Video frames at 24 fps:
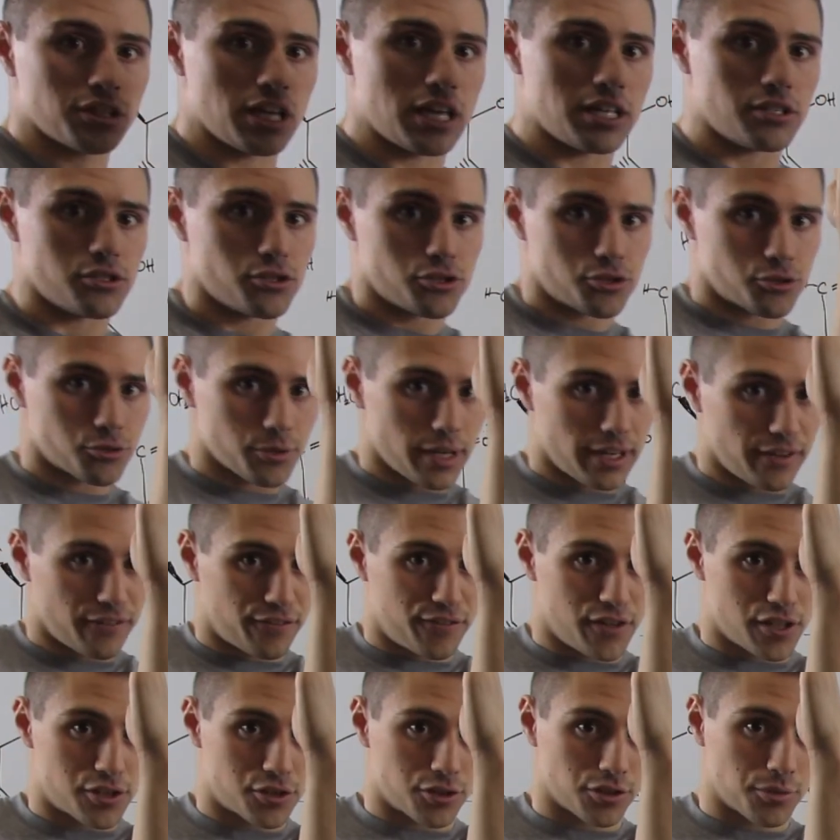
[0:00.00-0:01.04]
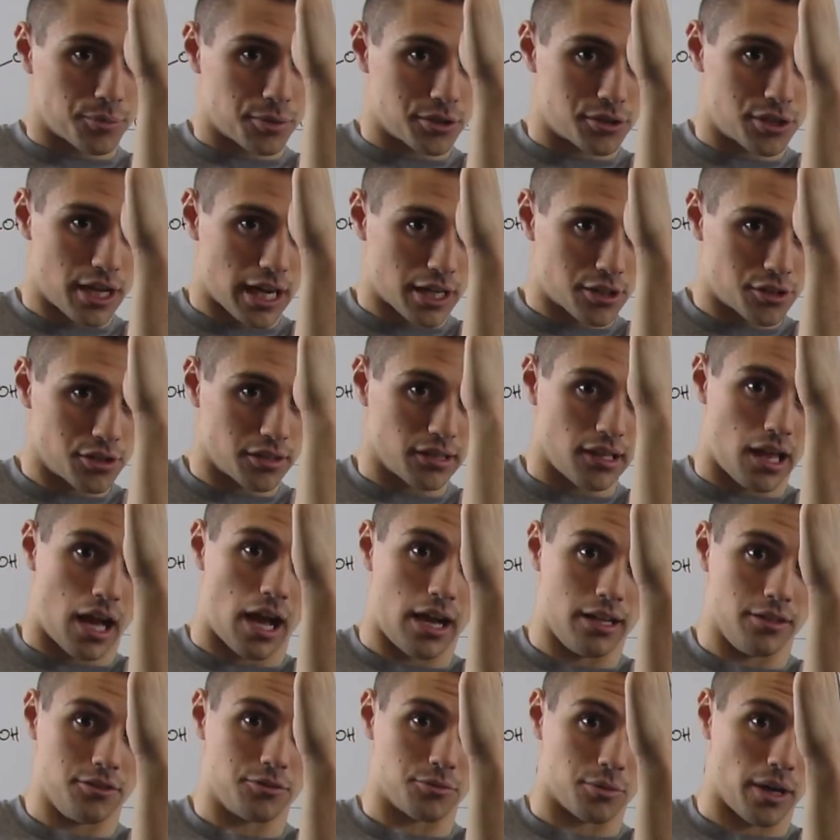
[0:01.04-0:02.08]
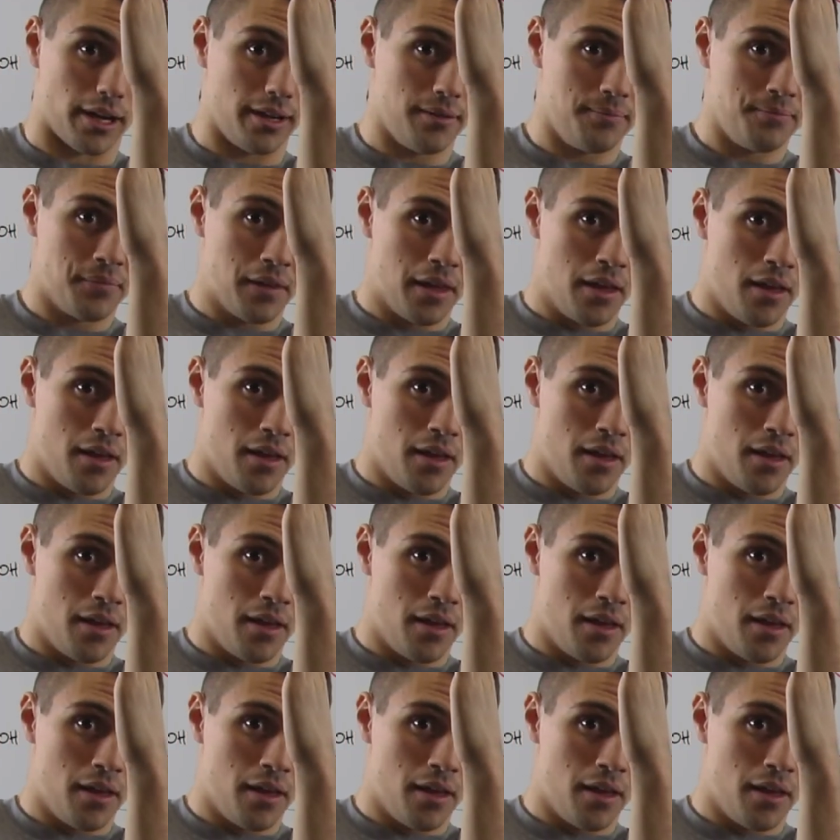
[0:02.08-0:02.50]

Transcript: in straight Fischer projection lines, right?